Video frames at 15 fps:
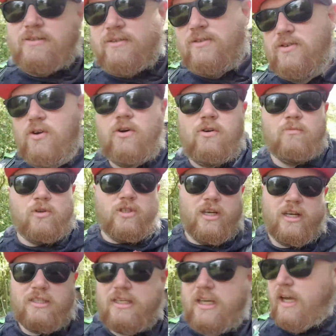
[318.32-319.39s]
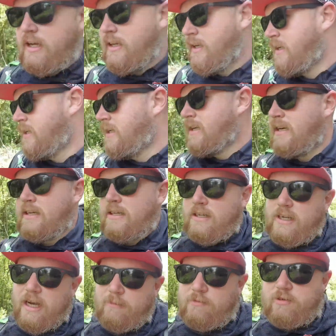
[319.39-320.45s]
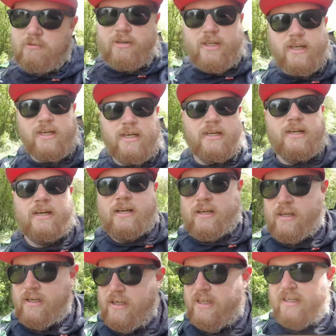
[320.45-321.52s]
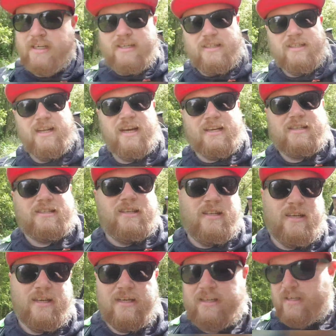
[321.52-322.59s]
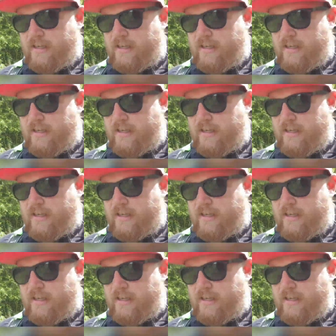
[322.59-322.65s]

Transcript: So much easier. Camera in it, snacks in it.